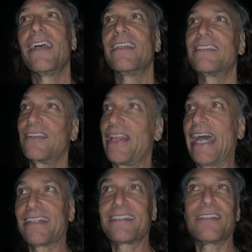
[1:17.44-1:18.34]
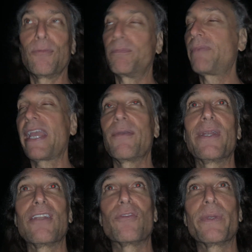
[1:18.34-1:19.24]
So that's the pay
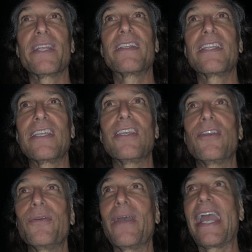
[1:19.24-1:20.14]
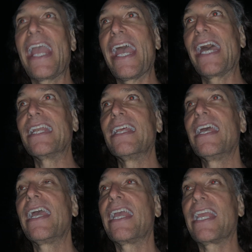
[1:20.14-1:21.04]
what it's worth to you. And
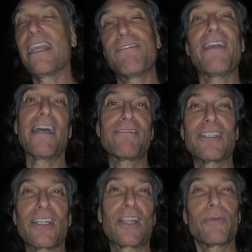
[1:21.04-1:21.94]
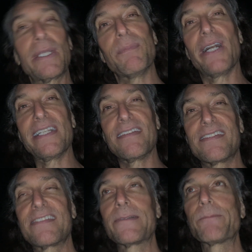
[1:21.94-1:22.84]
if after 3
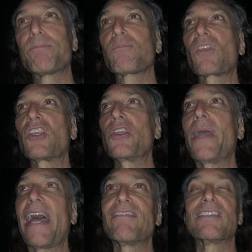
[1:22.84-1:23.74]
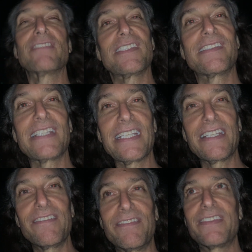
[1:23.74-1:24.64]
months you haven't
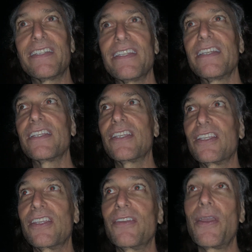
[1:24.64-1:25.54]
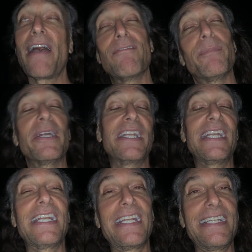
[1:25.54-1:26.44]
received, you haven't put
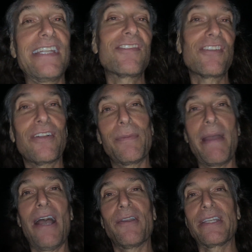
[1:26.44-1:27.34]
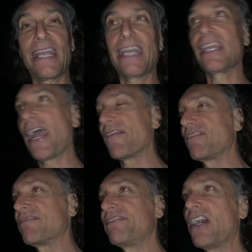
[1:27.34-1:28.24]
in an additional amount yet, you
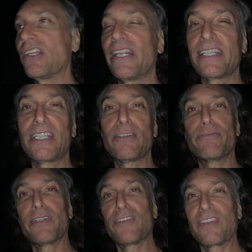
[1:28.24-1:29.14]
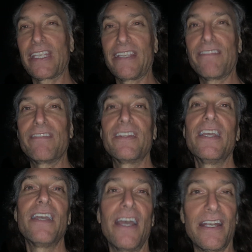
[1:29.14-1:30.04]
haven't felt like you've received
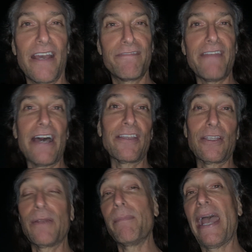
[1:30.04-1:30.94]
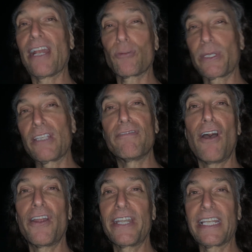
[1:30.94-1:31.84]
enough value to match what you've
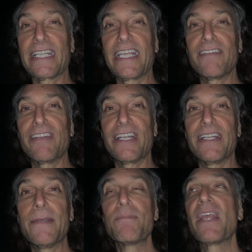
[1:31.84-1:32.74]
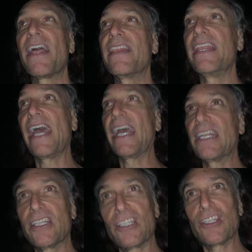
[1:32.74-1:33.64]
already given,
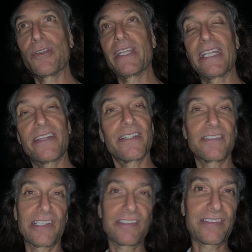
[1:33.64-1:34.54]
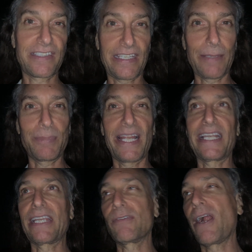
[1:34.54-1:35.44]
then you can either just keep
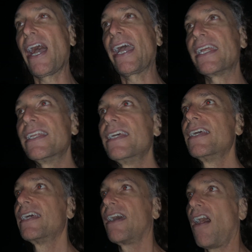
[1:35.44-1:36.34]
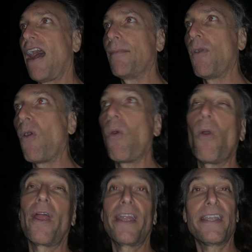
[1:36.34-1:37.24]
letting it ride,
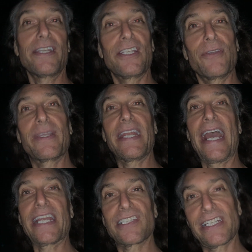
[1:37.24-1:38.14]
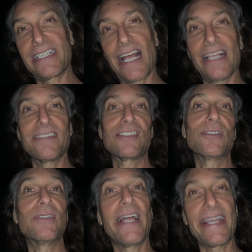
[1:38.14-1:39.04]
or you can actually tell us
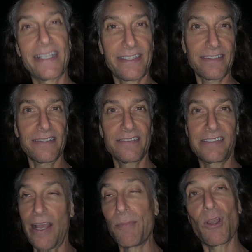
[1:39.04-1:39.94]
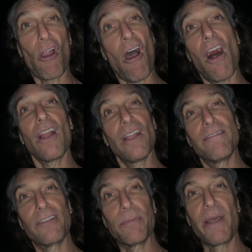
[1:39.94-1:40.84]
you'd like some or all
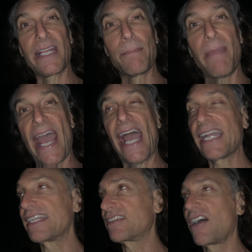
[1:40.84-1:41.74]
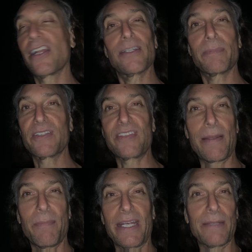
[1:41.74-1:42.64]
of your money back. It's
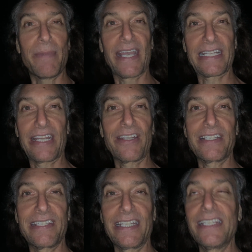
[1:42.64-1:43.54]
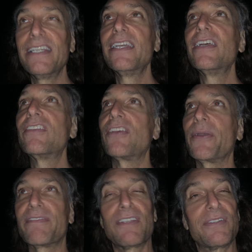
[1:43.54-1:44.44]
100% money back guarantee. So
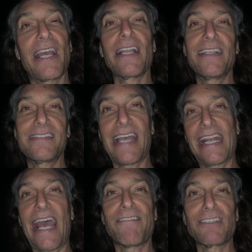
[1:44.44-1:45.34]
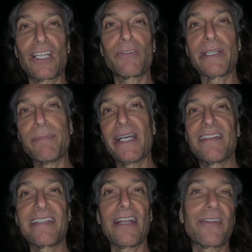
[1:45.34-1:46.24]
if you tell us that after 3
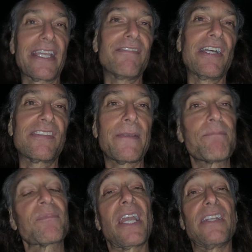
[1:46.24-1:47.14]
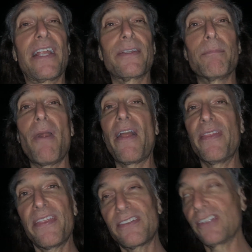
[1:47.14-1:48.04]
months, that'll give us another
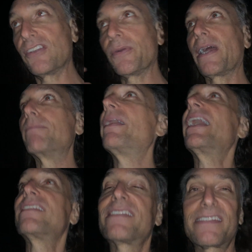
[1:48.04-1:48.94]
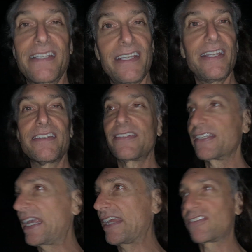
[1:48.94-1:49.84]
month to do our best to
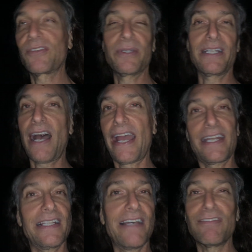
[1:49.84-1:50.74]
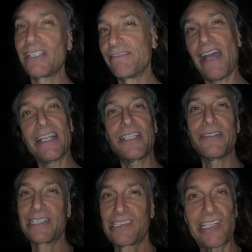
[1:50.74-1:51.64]
get to a higher level of value
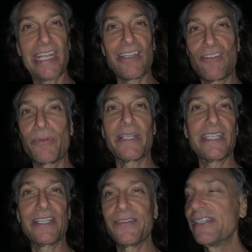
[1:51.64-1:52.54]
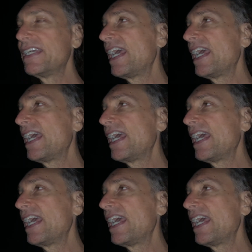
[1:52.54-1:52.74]
exchange with you.